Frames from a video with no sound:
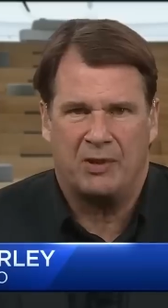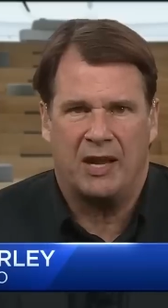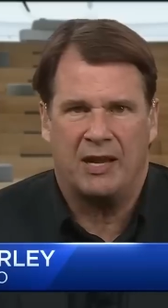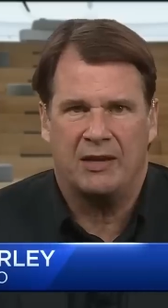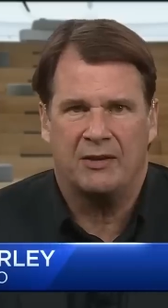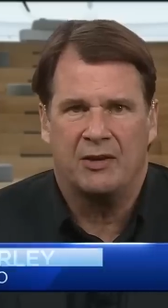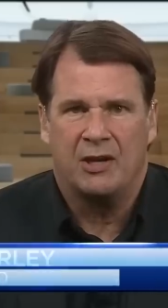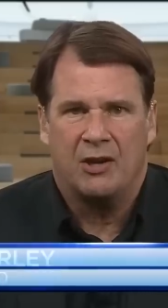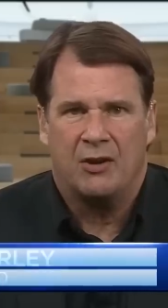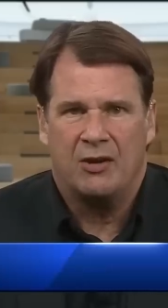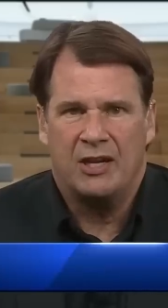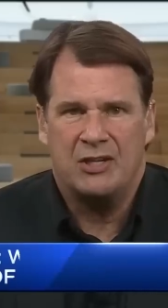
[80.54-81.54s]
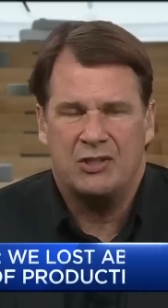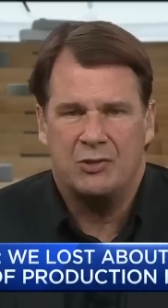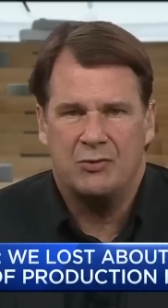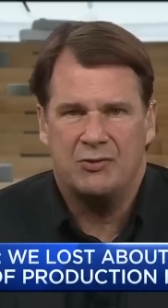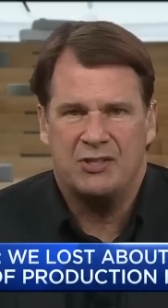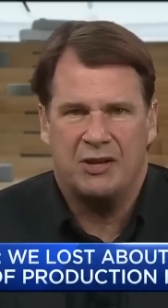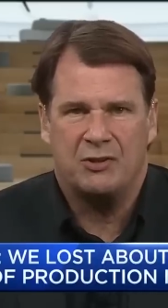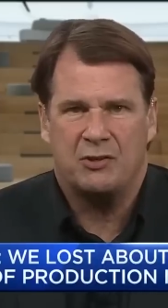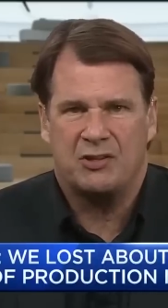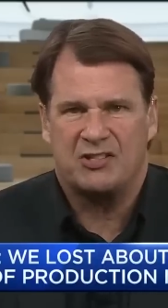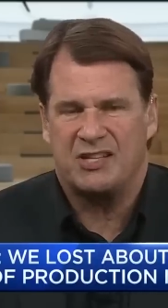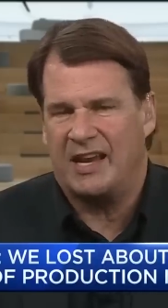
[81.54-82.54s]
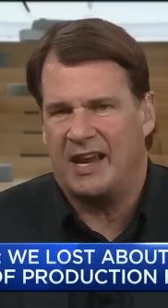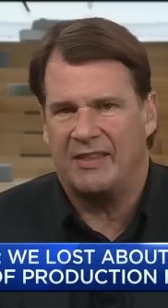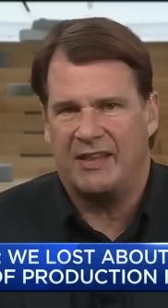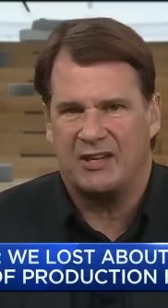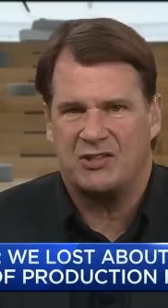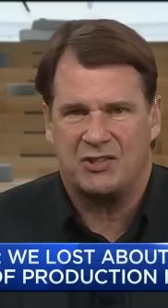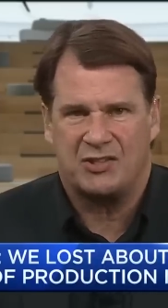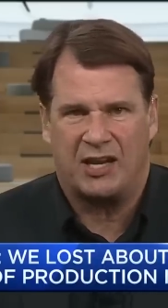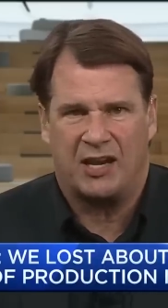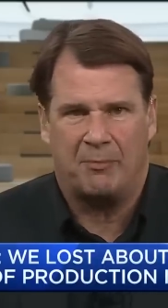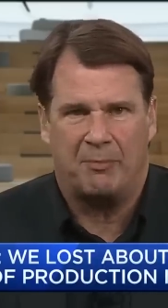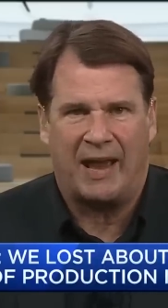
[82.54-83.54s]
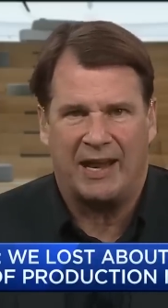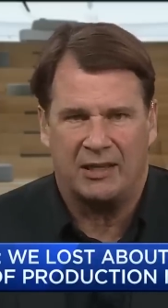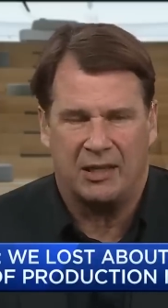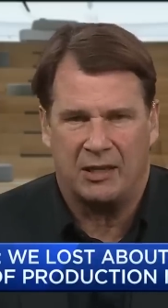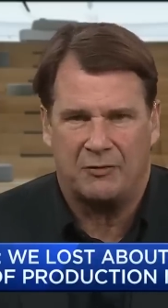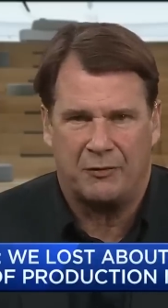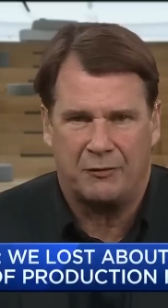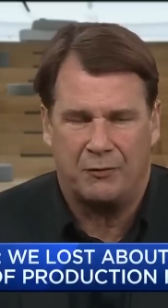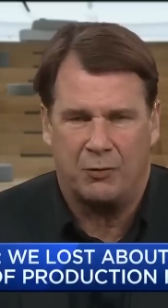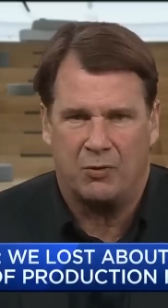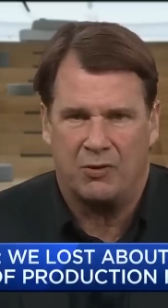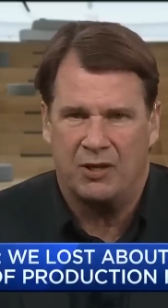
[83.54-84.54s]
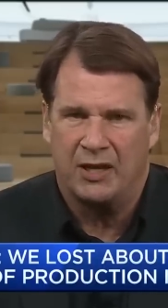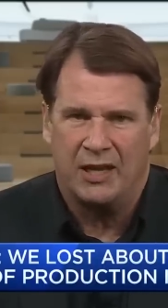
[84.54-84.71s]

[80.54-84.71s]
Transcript: If you've ever seen a CEO on CNBC, you know how they can be.